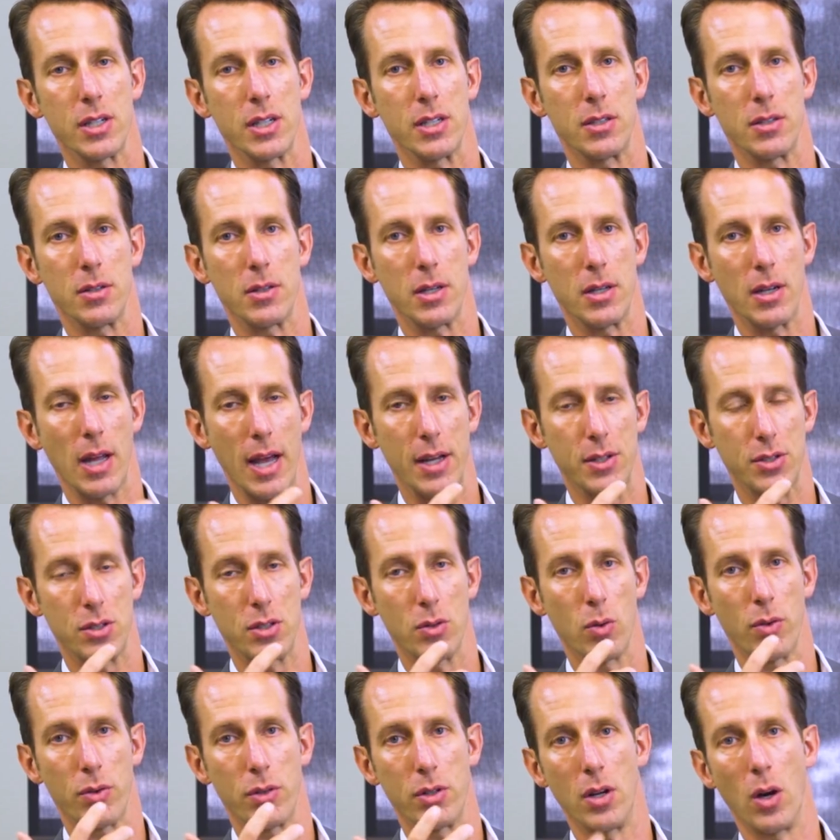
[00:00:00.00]
it has to
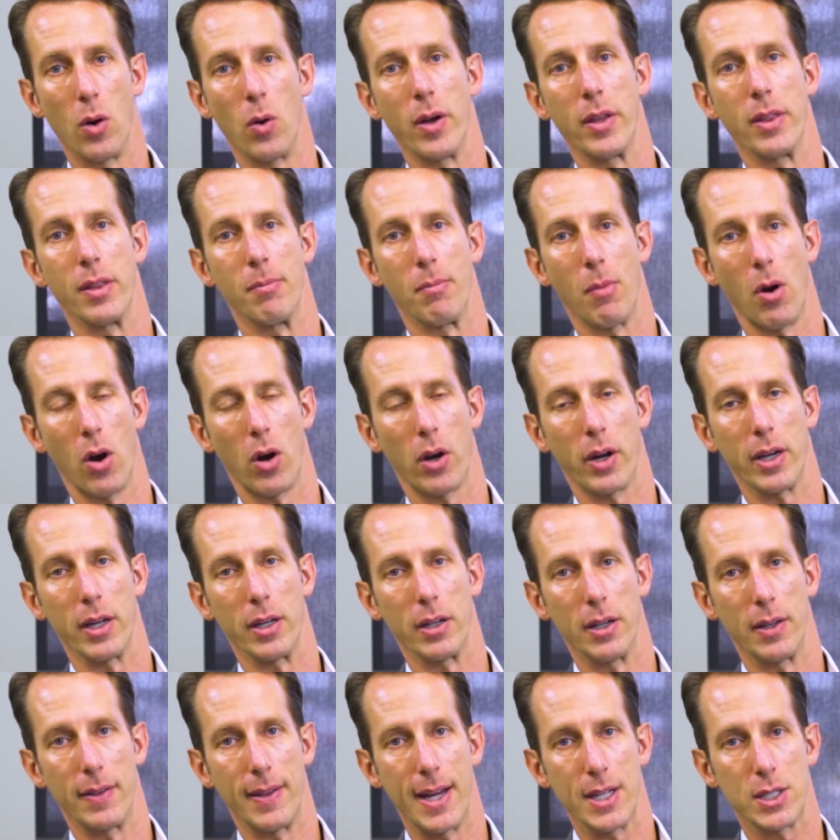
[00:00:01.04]
do with knowing the
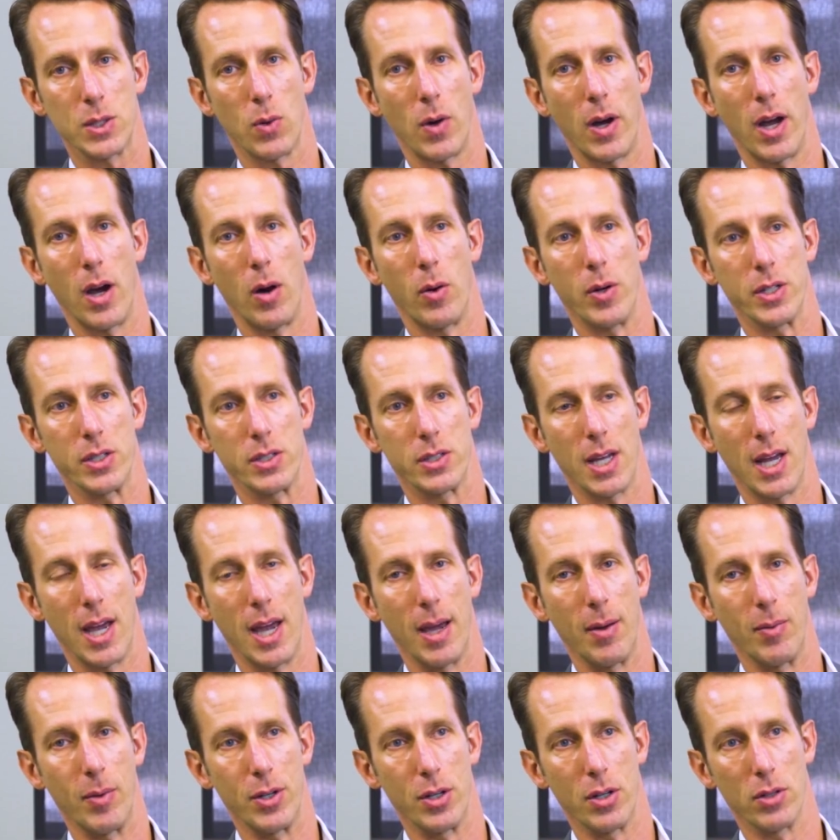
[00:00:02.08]
market. And that's why I always
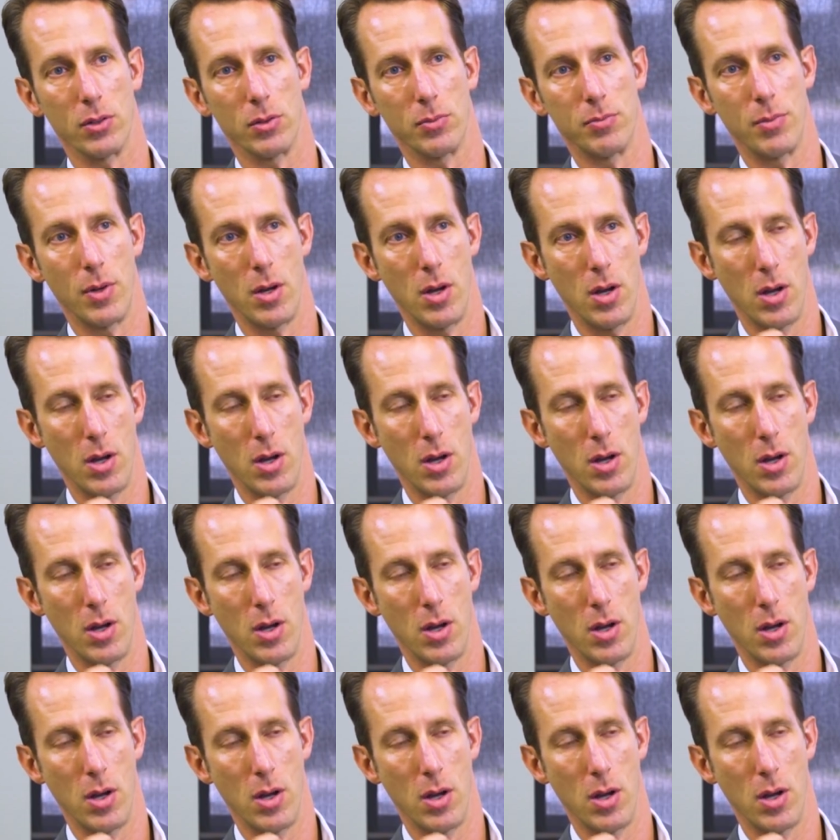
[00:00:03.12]
say when you're